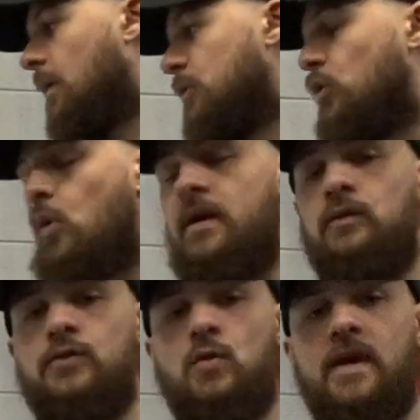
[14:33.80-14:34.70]
You don't
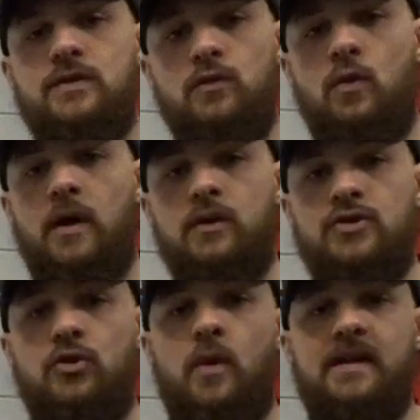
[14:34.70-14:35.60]
want to lose weight too quick
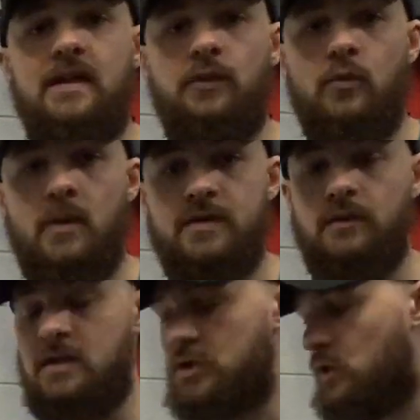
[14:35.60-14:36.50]
because you don't want to eat through muscle
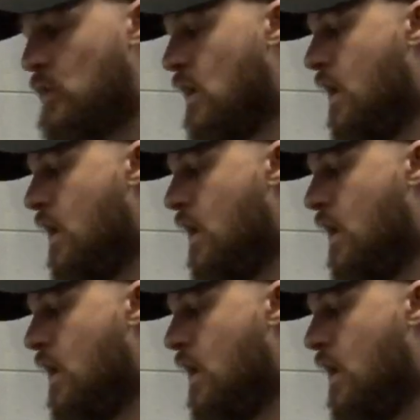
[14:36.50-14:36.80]
tissue.